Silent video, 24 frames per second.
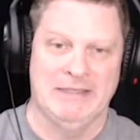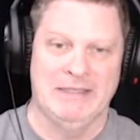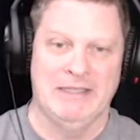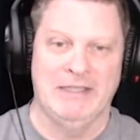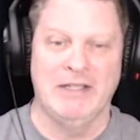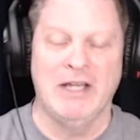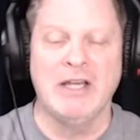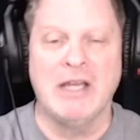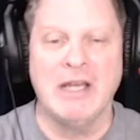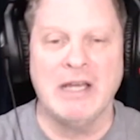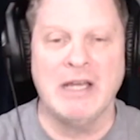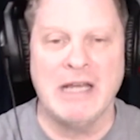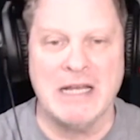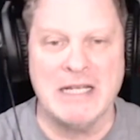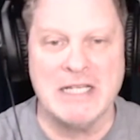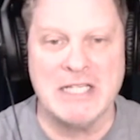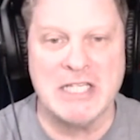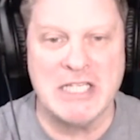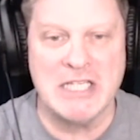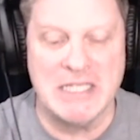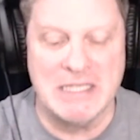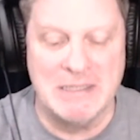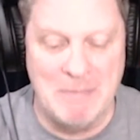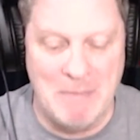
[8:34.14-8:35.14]
They could get
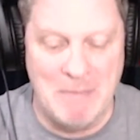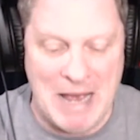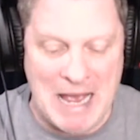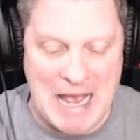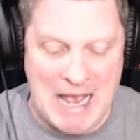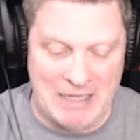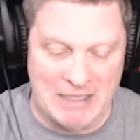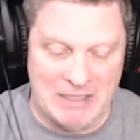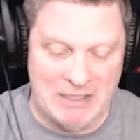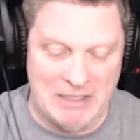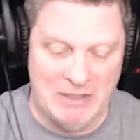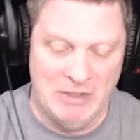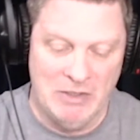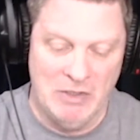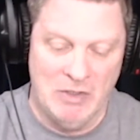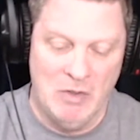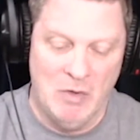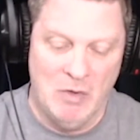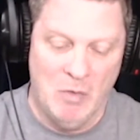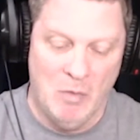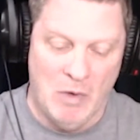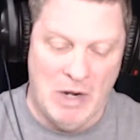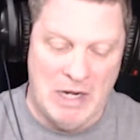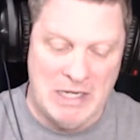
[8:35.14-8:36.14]
smacked
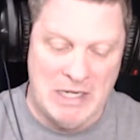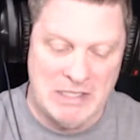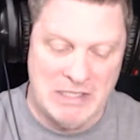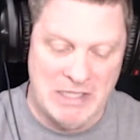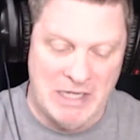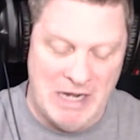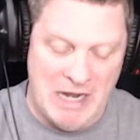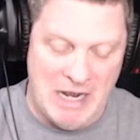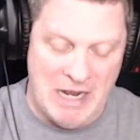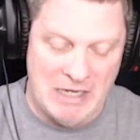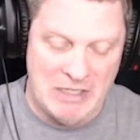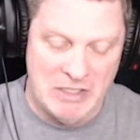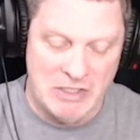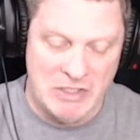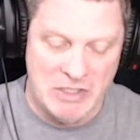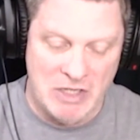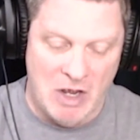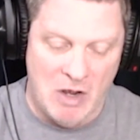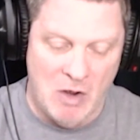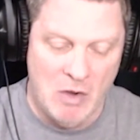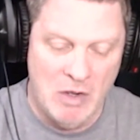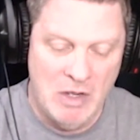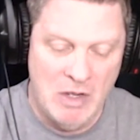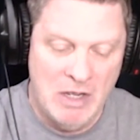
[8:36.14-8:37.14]
Wednesday night.
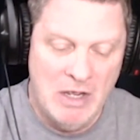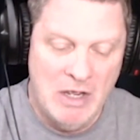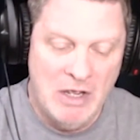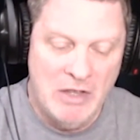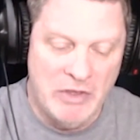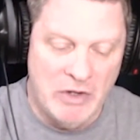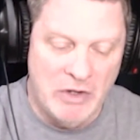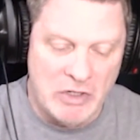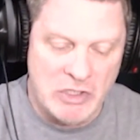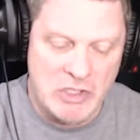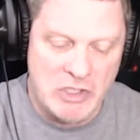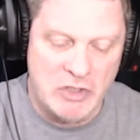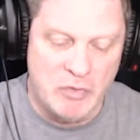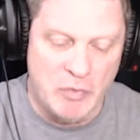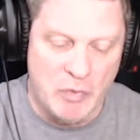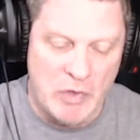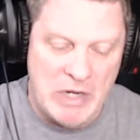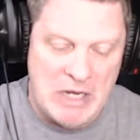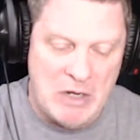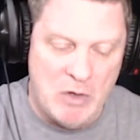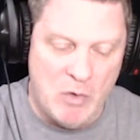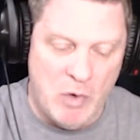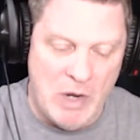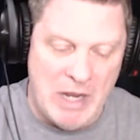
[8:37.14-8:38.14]
So there's
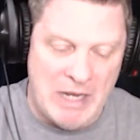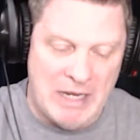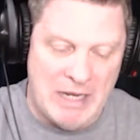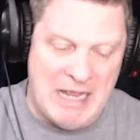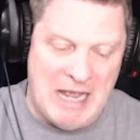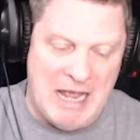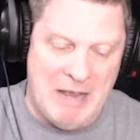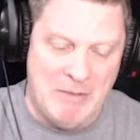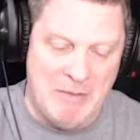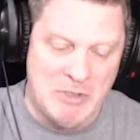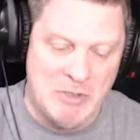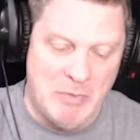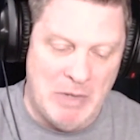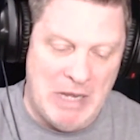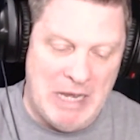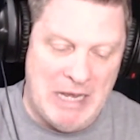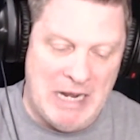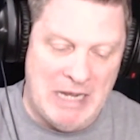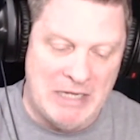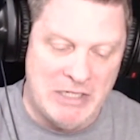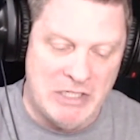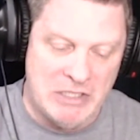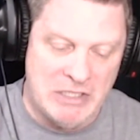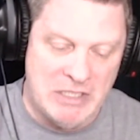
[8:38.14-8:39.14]
3 quick games, man.
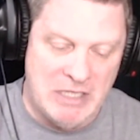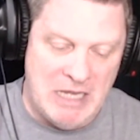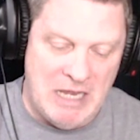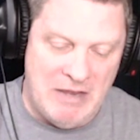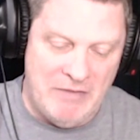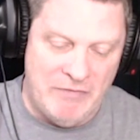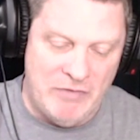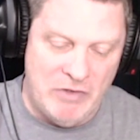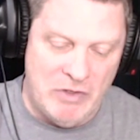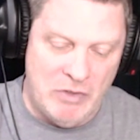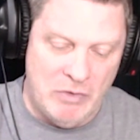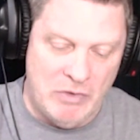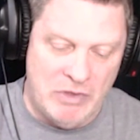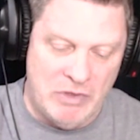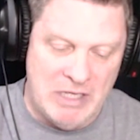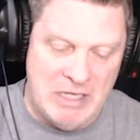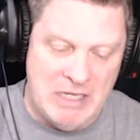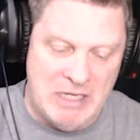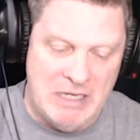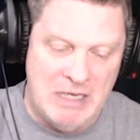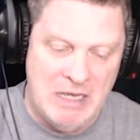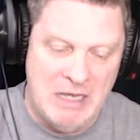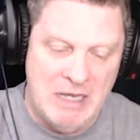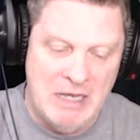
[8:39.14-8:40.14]
I just gave you
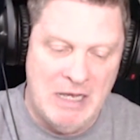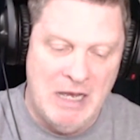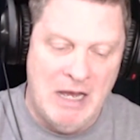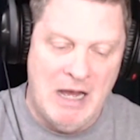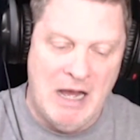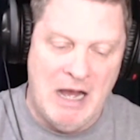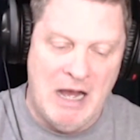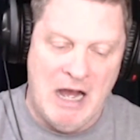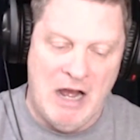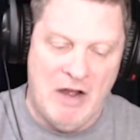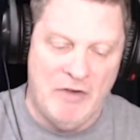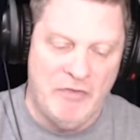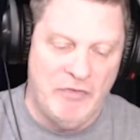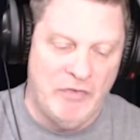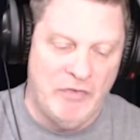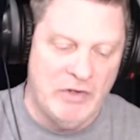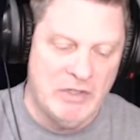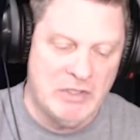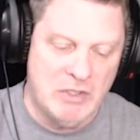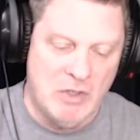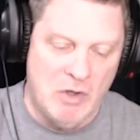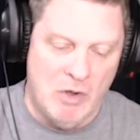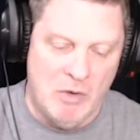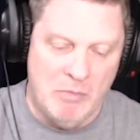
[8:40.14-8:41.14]
the
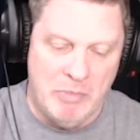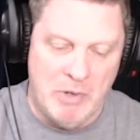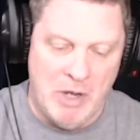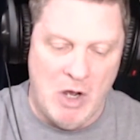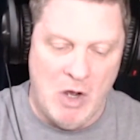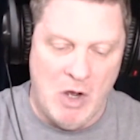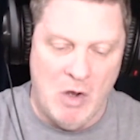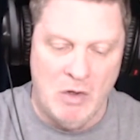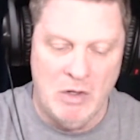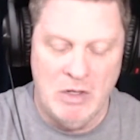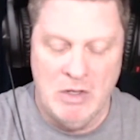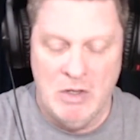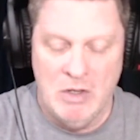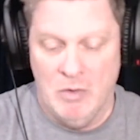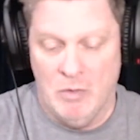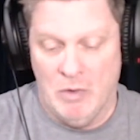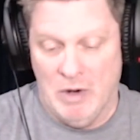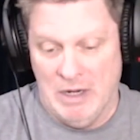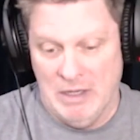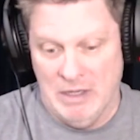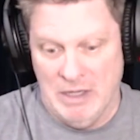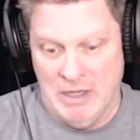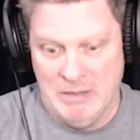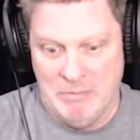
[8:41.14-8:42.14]
Frisco Bowl.
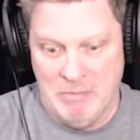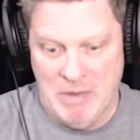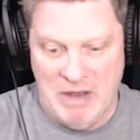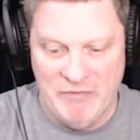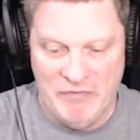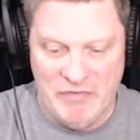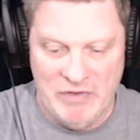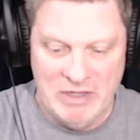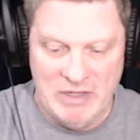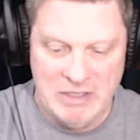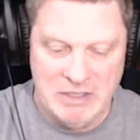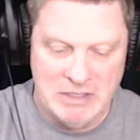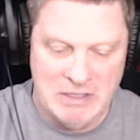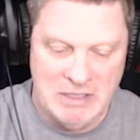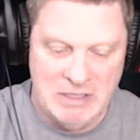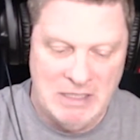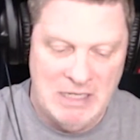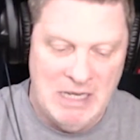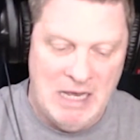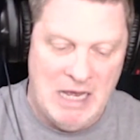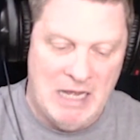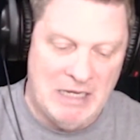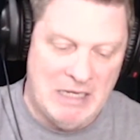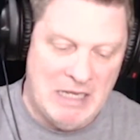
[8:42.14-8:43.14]
I like Memphis.
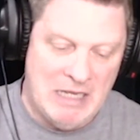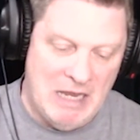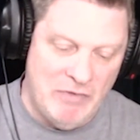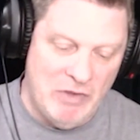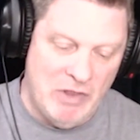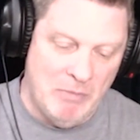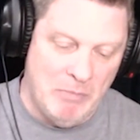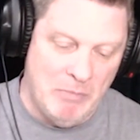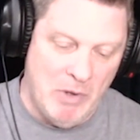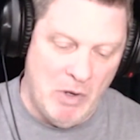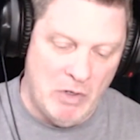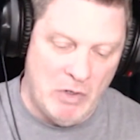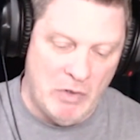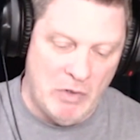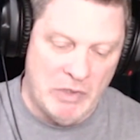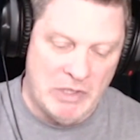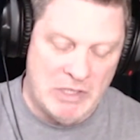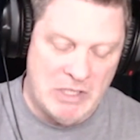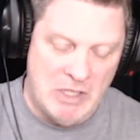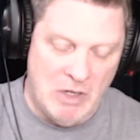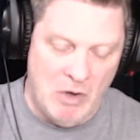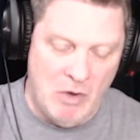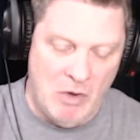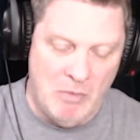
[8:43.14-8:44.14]
I gave you the Boca
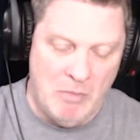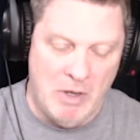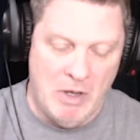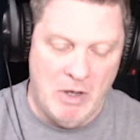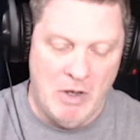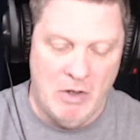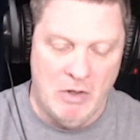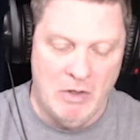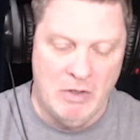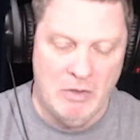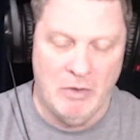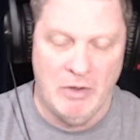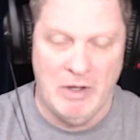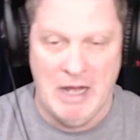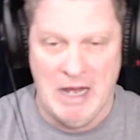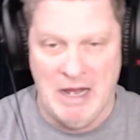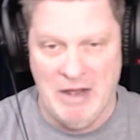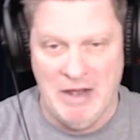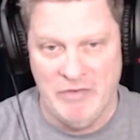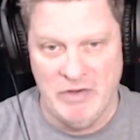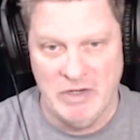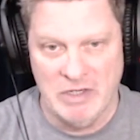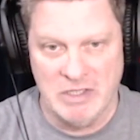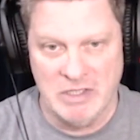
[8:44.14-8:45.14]
Raton Bowl,
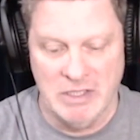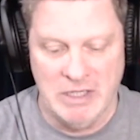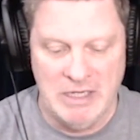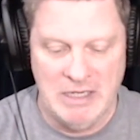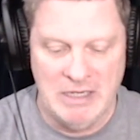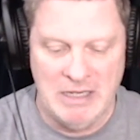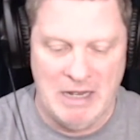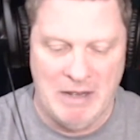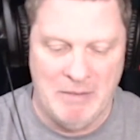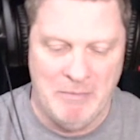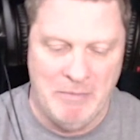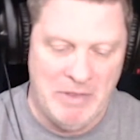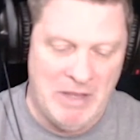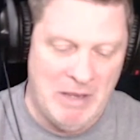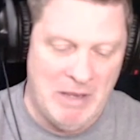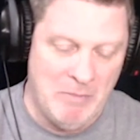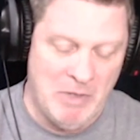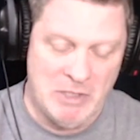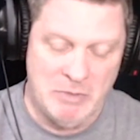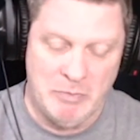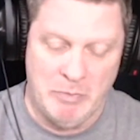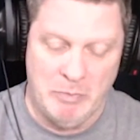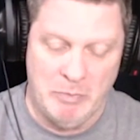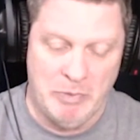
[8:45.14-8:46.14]
obviously. I mean, they
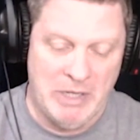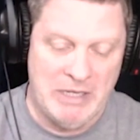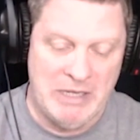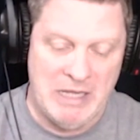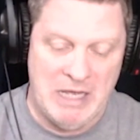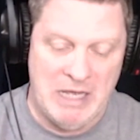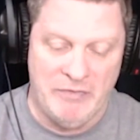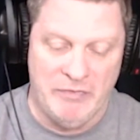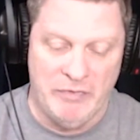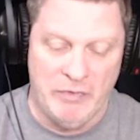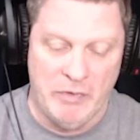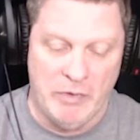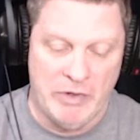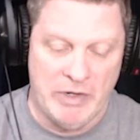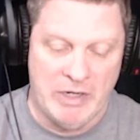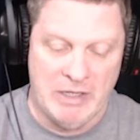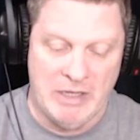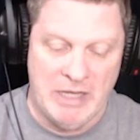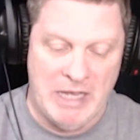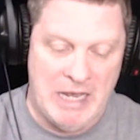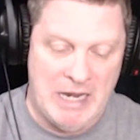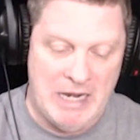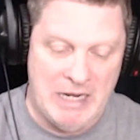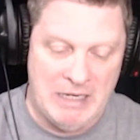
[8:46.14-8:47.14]
must be playing that at Florida
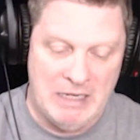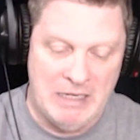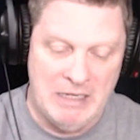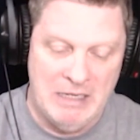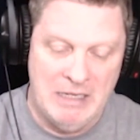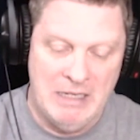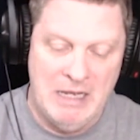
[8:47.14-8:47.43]
Atlantic.